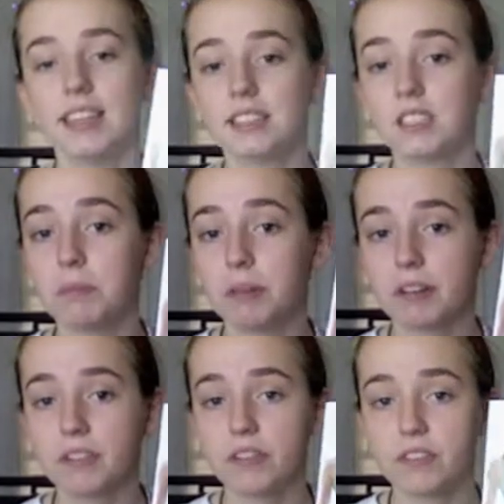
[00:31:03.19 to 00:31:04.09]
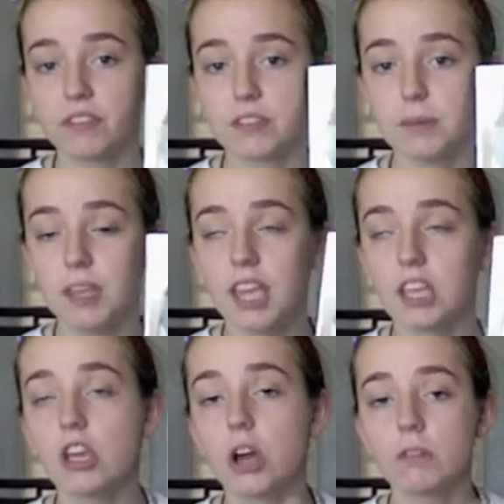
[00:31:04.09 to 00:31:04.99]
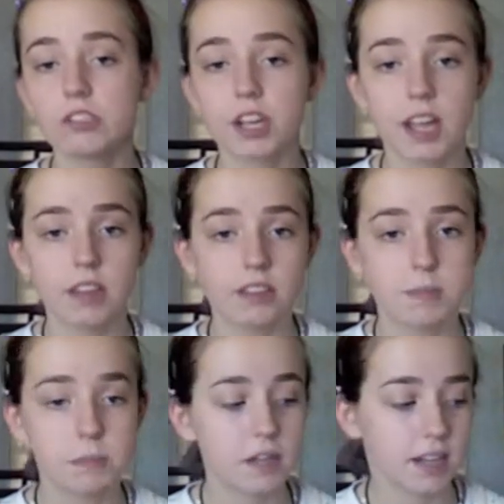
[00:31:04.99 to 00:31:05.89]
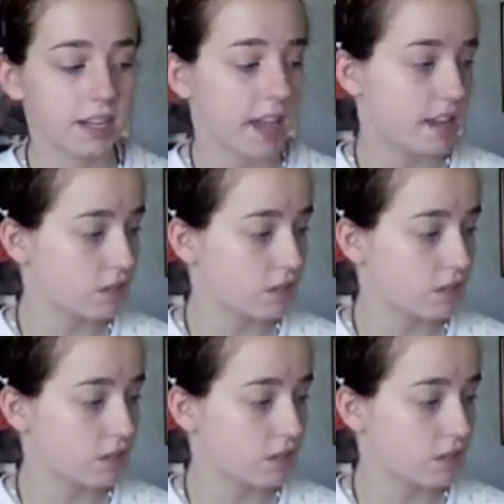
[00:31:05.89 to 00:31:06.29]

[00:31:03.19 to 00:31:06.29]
is the book review for this week, and go and check out this book again.